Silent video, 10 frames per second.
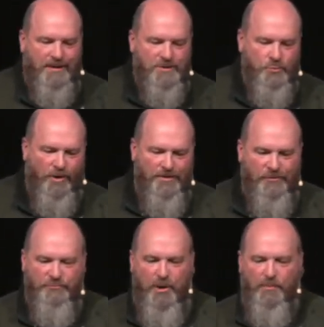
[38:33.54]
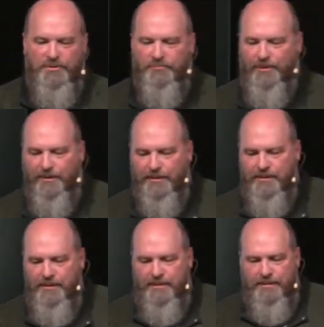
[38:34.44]
it's one of those moments
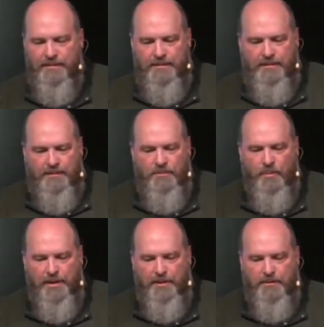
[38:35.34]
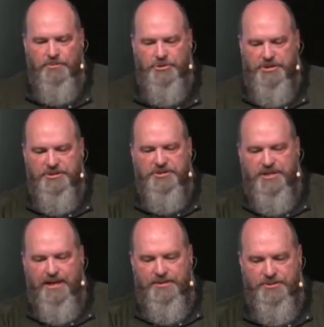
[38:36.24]
where Jesus
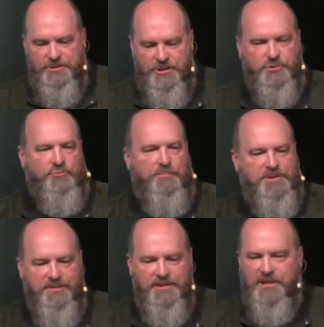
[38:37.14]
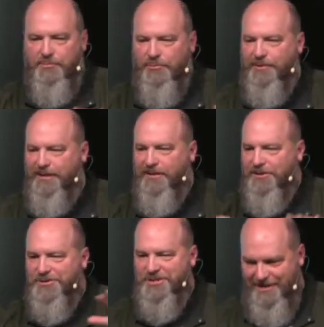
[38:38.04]
has disrupted the temple. He
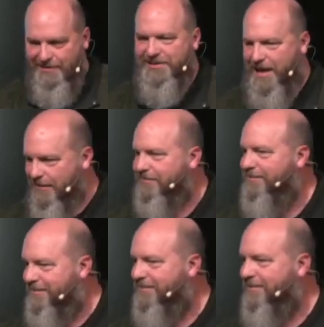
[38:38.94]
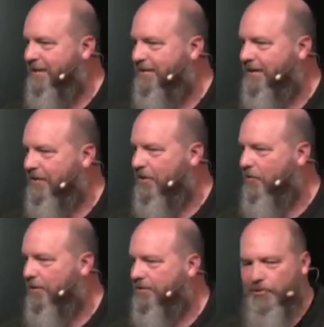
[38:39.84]
clears things out, and they're
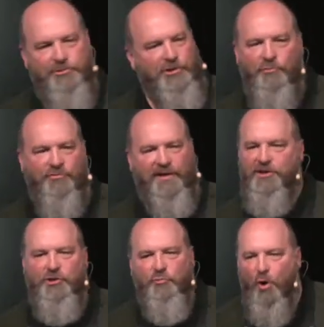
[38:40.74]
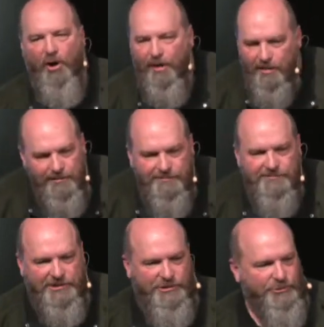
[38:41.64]
going, "Who do you think you are
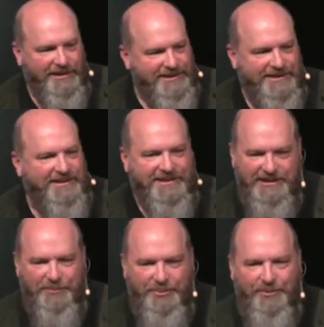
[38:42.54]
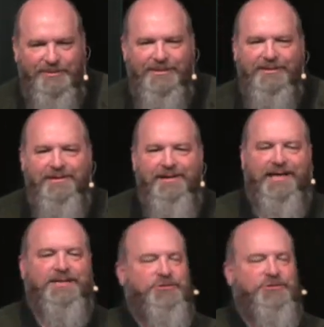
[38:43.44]
to do this in the temple?" And in